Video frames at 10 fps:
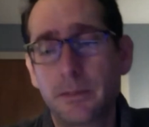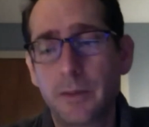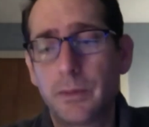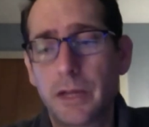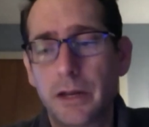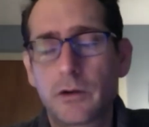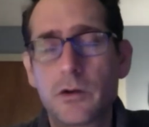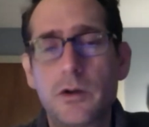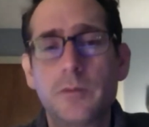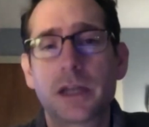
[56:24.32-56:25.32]
people out of their
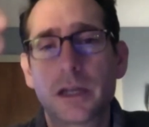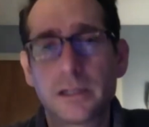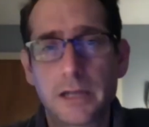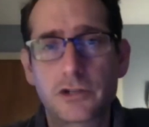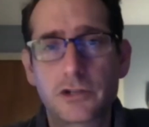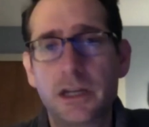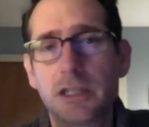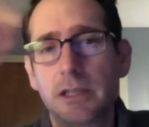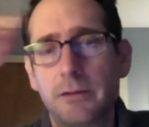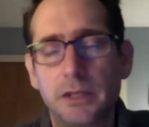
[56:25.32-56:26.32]
homes, they cut down
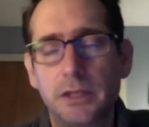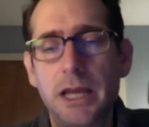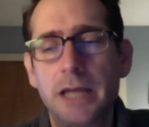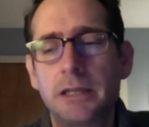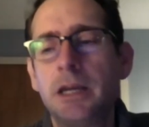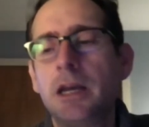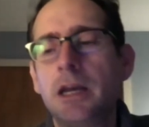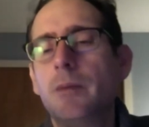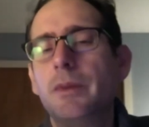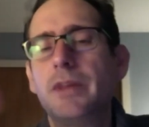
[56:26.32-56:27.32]
trees, leveled land,
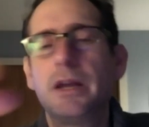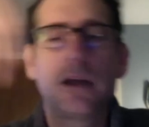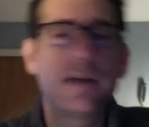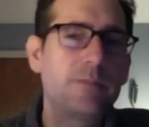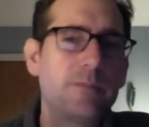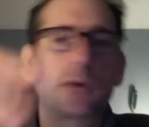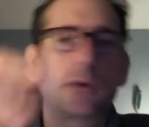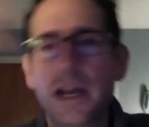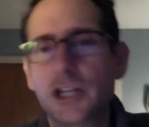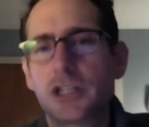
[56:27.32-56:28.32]
but then all every
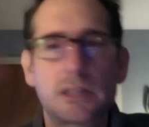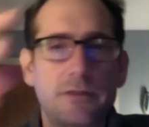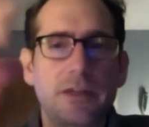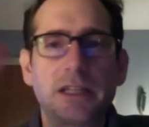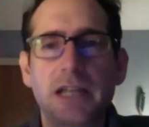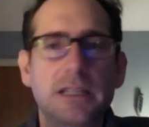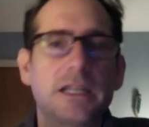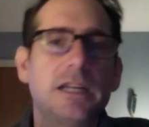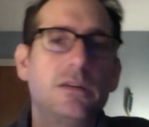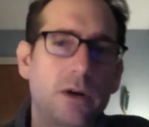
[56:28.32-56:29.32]
branch and stuff like that that they
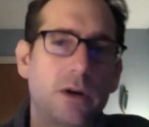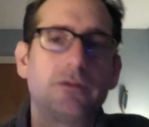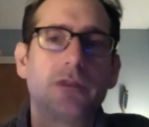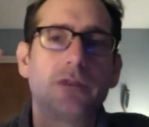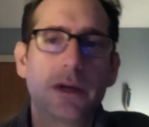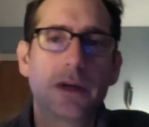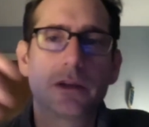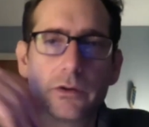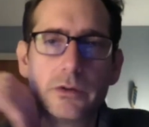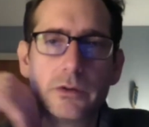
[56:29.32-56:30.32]
didn't want flowing
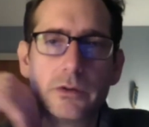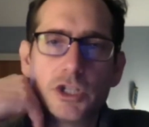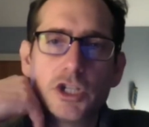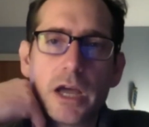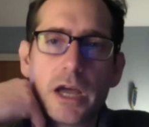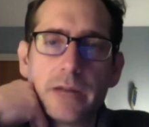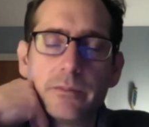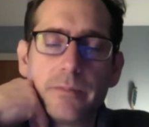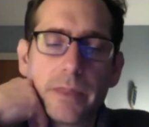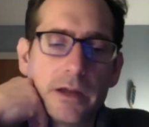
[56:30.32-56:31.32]
through this giant,
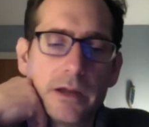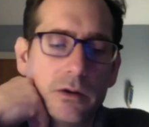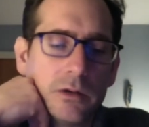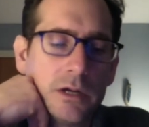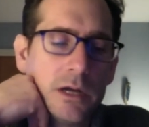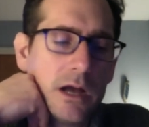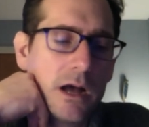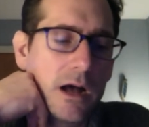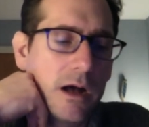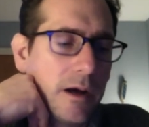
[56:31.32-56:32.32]
you know,
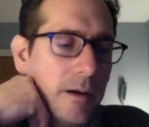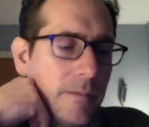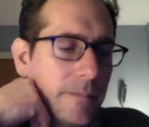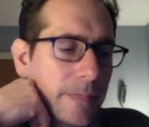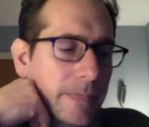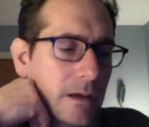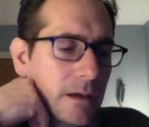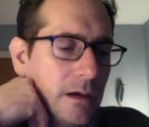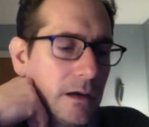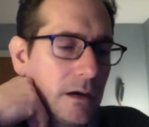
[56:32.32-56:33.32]
um,
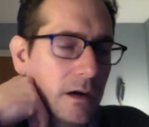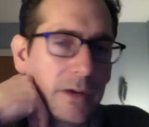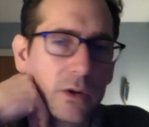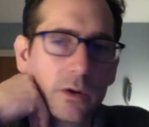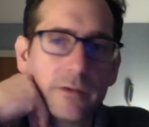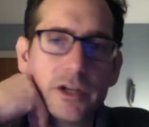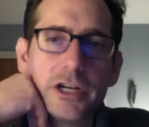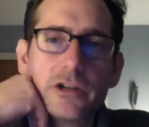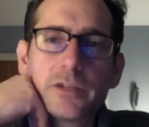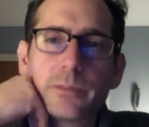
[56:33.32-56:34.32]
uh, Army Corps of
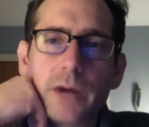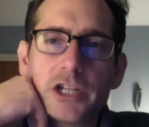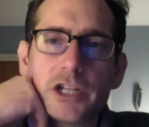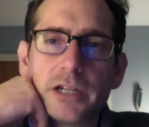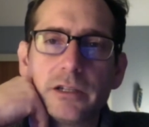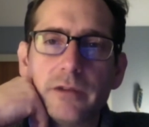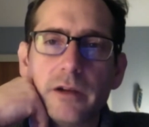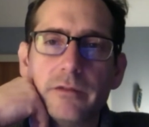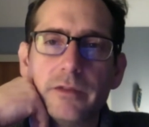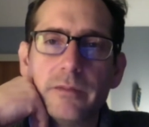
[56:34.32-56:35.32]
Engineers project of,
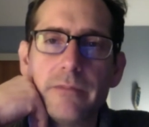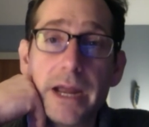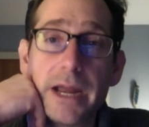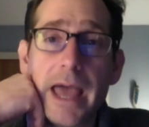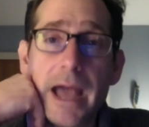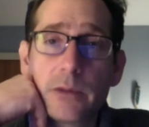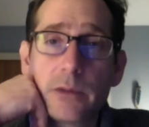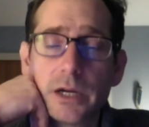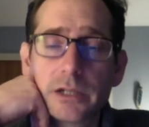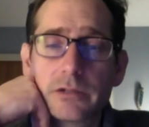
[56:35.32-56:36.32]
of the main
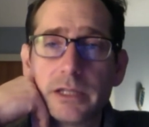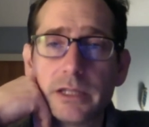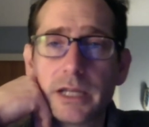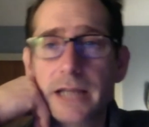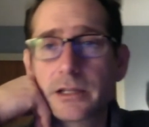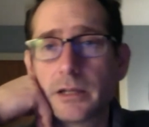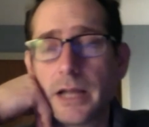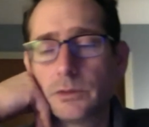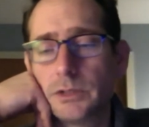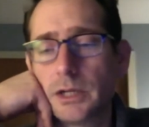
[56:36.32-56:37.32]
aqueducts, right, the Catskill
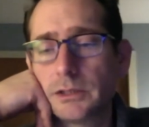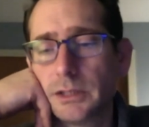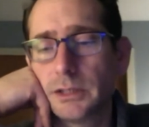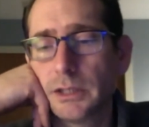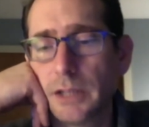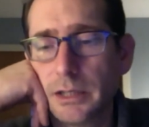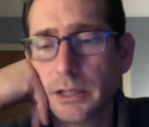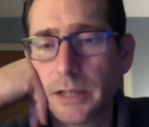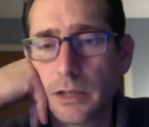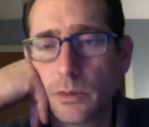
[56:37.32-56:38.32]
Aqueduct and the and the
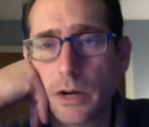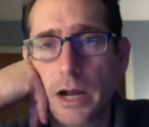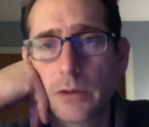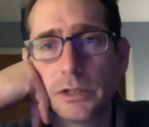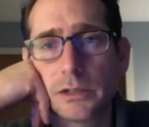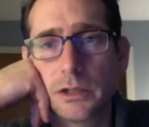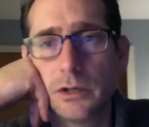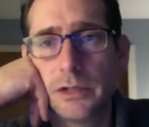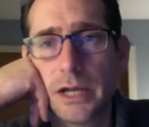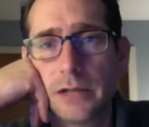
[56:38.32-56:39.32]
Delaware Aqueduct that
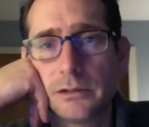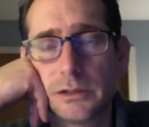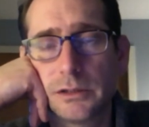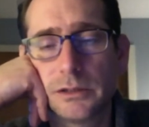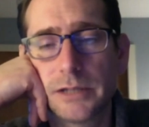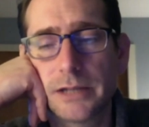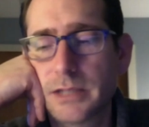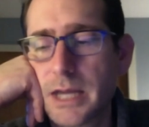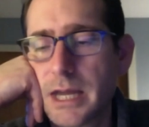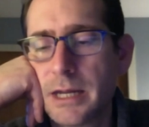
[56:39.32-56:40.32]
go down to
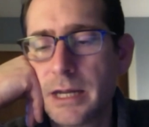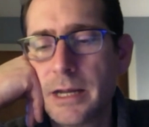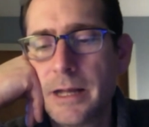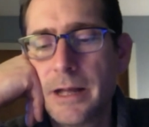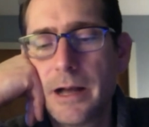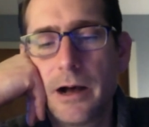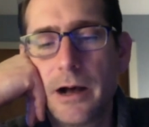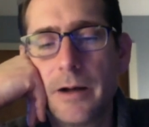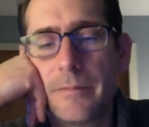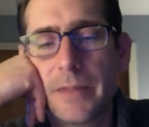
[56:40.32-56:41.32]
downstate.
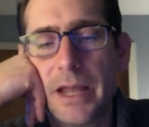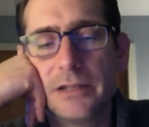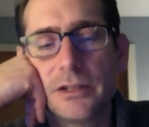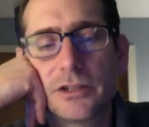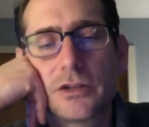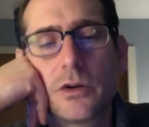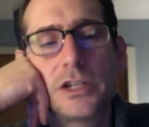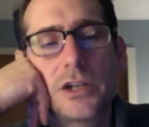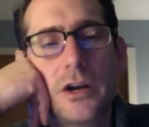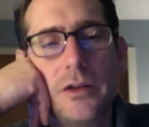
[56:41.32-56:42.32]
Um, and the
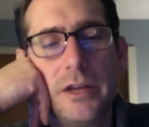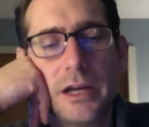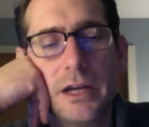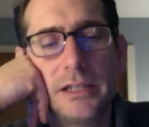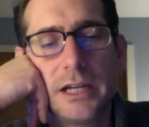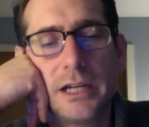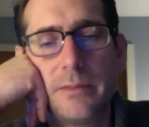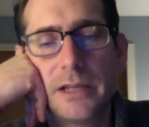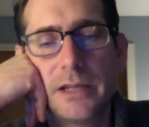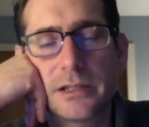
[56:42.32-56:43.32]
stories go that on a daily
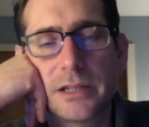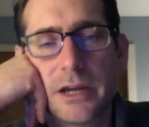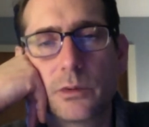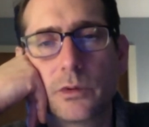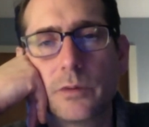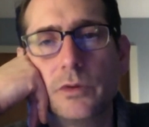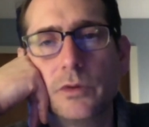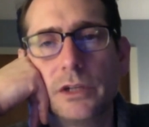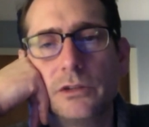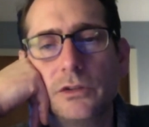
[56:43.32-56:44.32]
basis they were
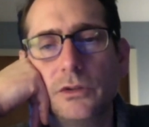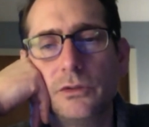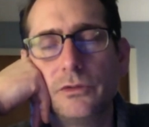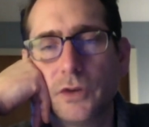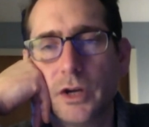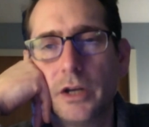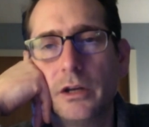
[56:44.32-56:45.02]
removing two foot